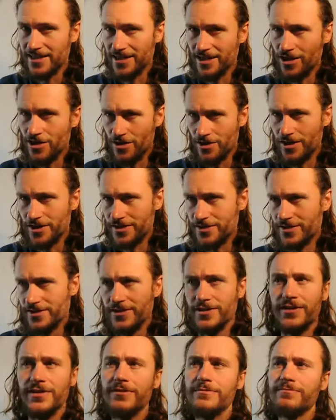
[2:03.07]
alert,
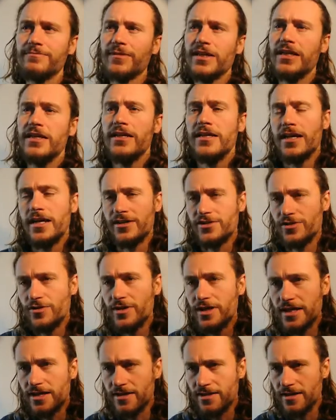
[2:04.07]
you know. And so
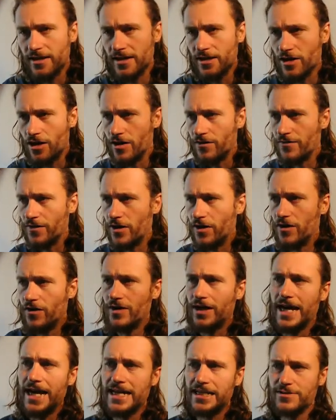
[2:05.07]
you can think of
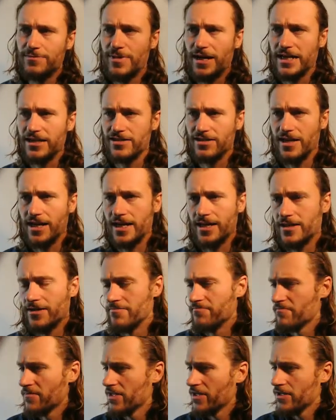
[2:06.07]
all aspects like
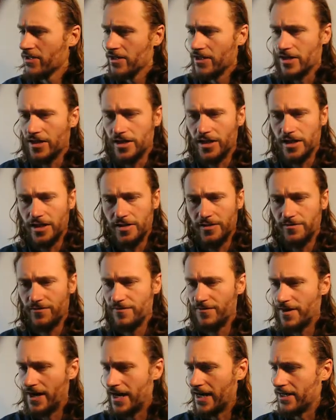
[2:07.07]

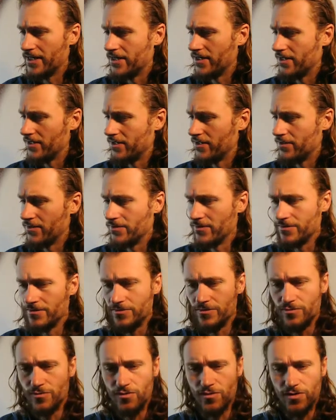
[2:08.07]
fire,
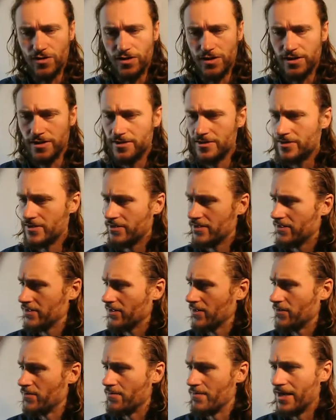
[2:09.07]
wood,
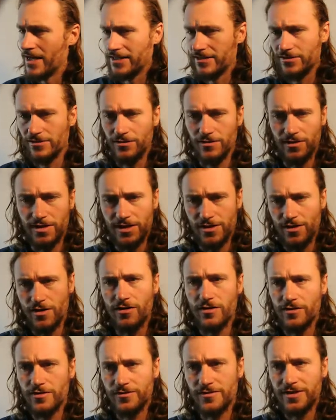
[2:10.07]
metal, and
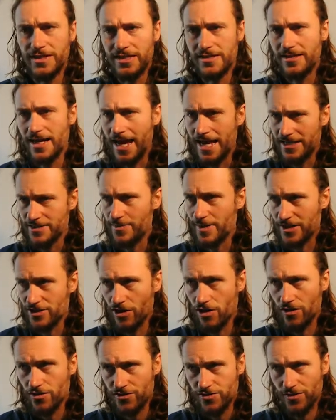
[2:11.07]
all these aspects
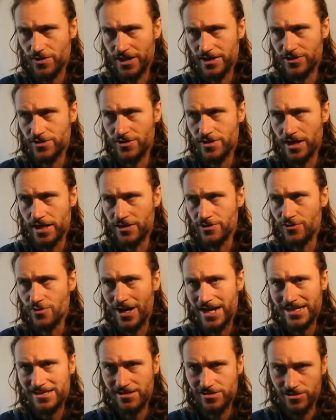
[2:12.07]
also
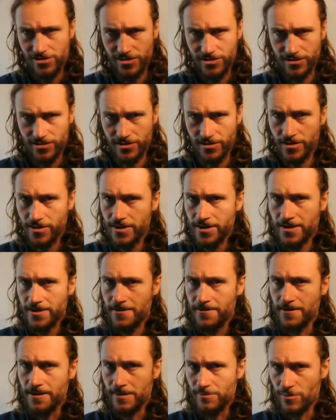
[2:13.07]
address certain
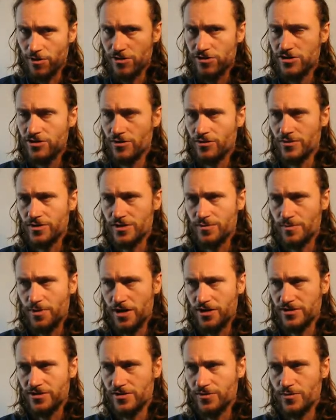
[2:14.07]
emotional
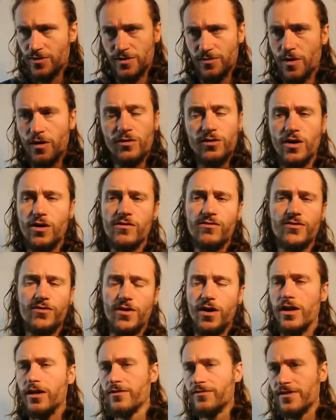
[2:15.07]
responses. We won't go through
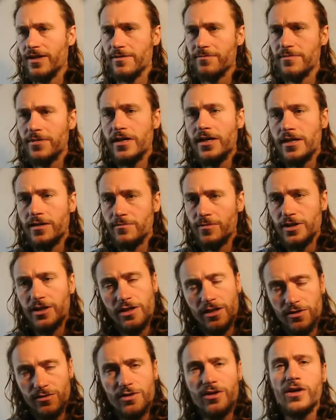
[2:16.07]
all of them, but you
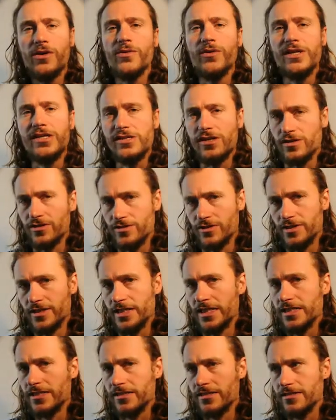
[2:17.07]
can do your research on
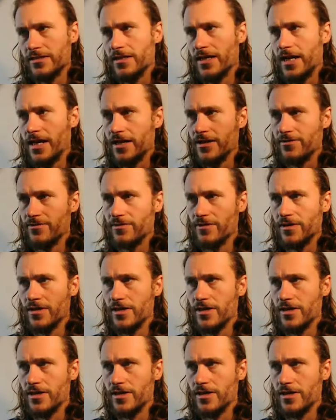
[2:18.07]
this and